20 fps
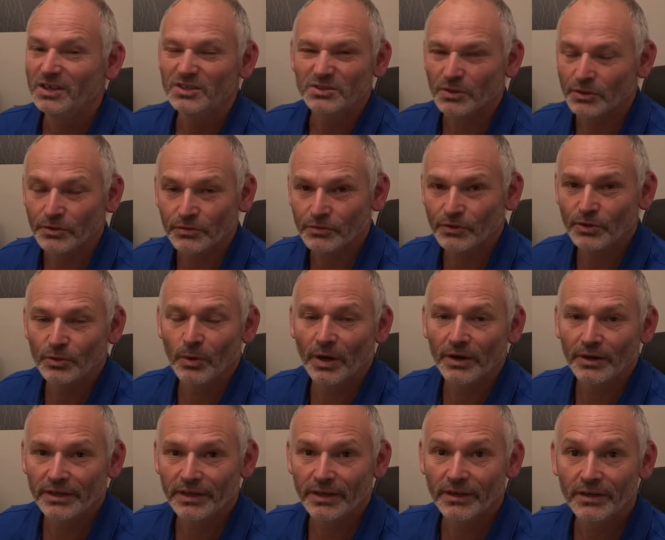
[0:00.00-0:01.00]
So I threw
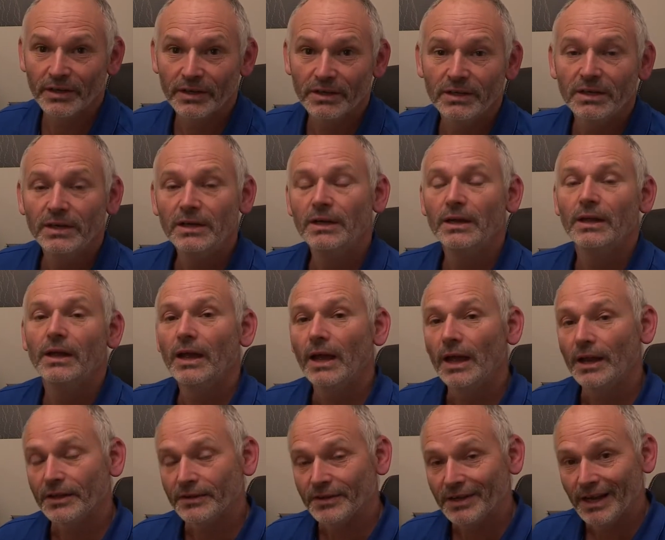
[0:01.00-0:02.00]
one together.
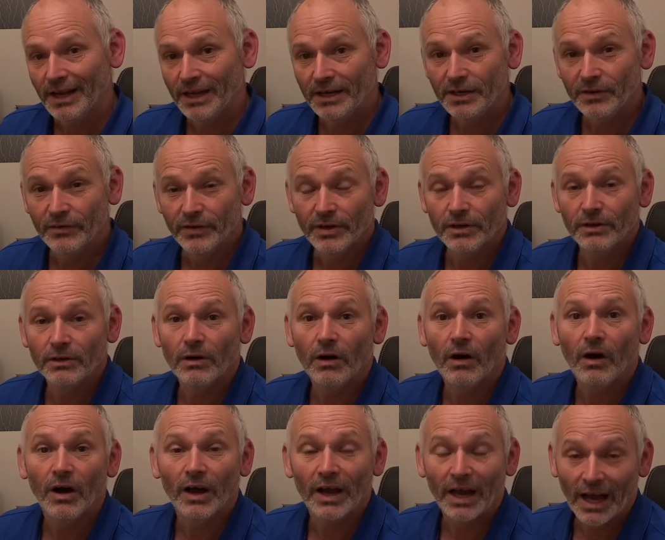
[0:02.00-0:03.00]
And at the end of it,
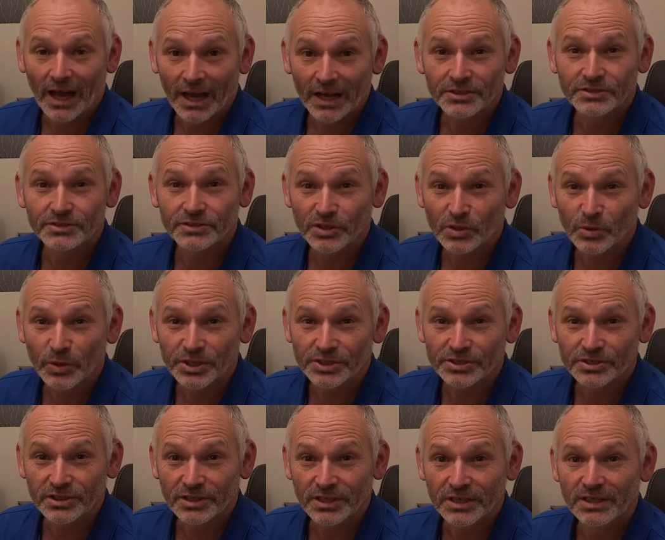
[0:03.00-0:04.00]
I asked the
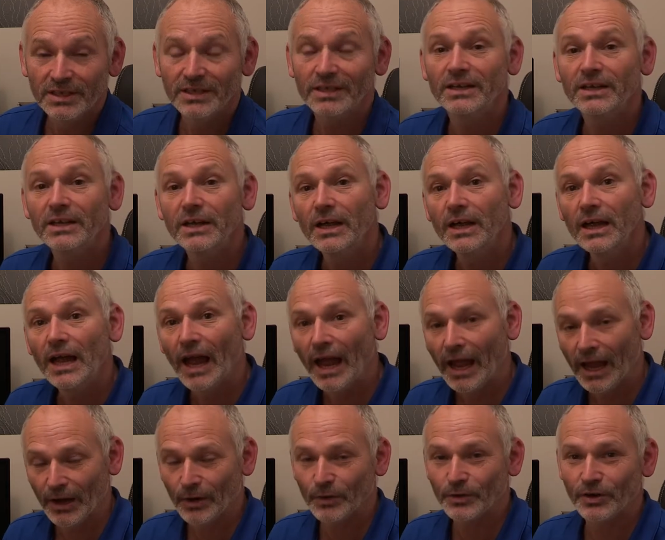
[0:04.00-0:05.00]
question,
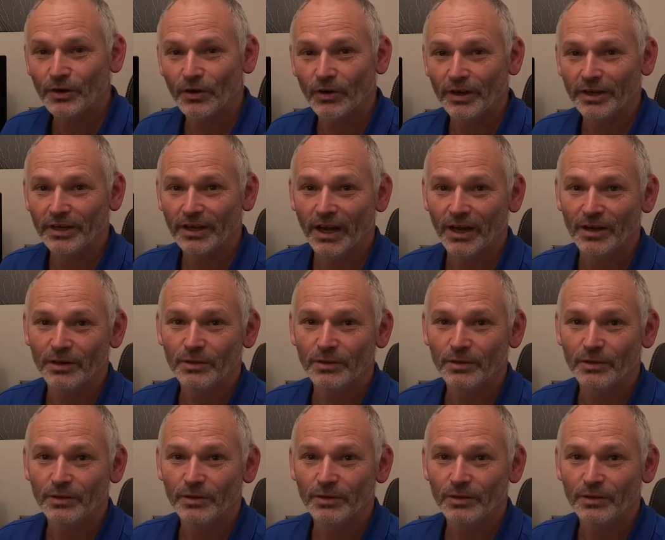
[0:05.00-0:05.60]
how did I go?